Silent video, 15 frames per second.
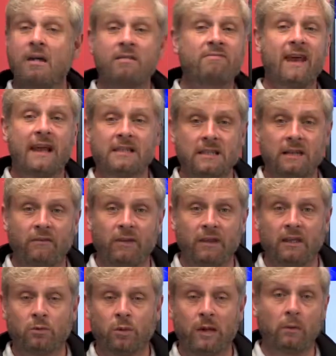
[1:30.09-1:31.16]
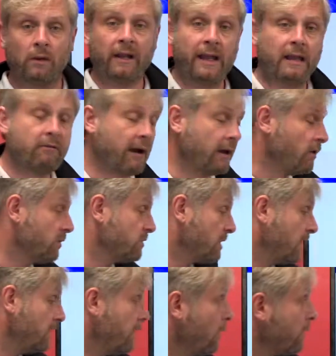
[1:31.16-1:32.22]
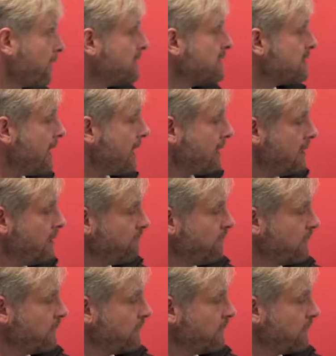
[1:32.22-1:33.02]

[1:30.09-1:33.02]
That's it for this week, we'll let it crack on, so you know what I'm going to say.